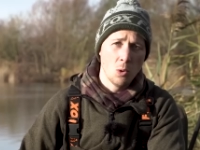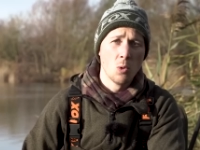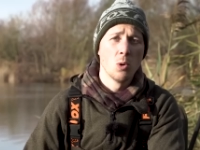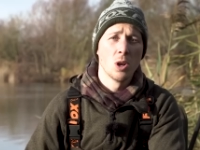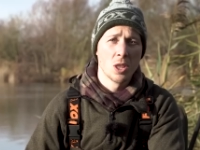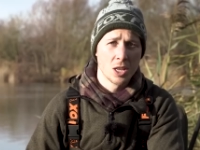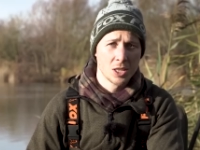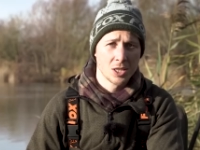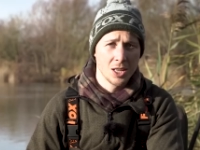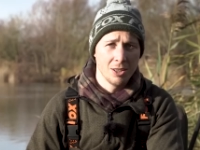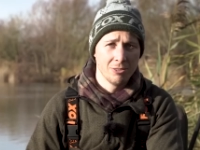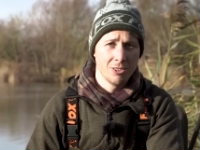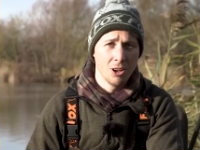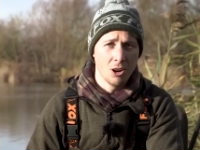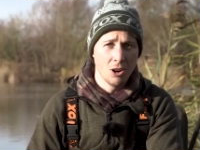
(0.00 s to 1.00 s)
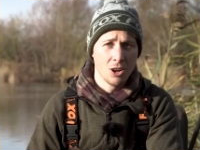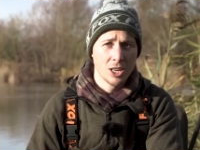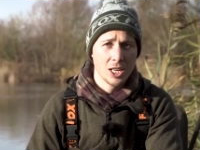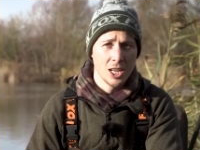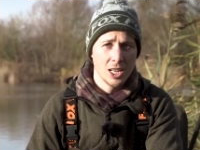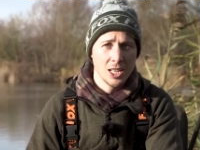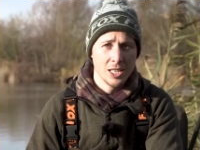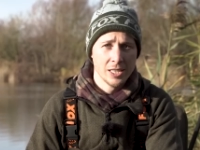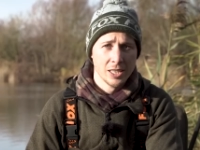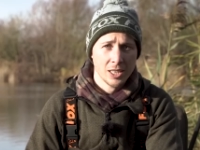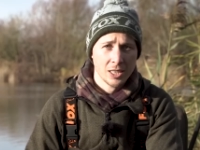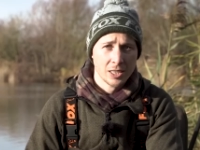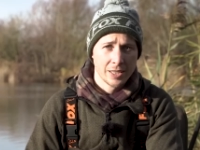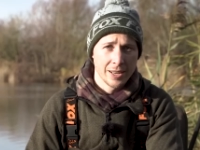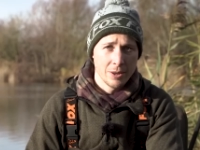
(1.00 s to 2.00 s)
all of the stuff that I need
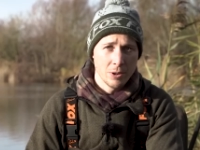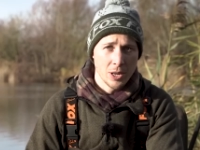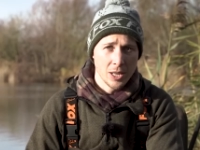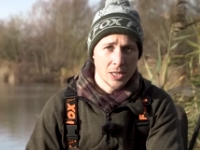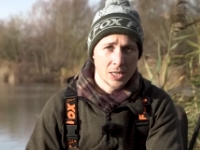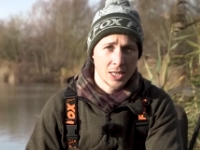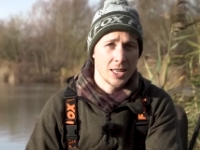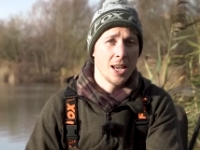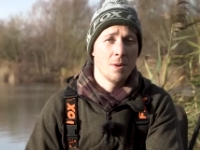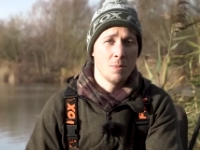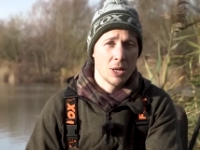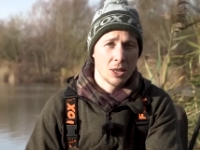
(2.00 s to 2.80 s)
to get me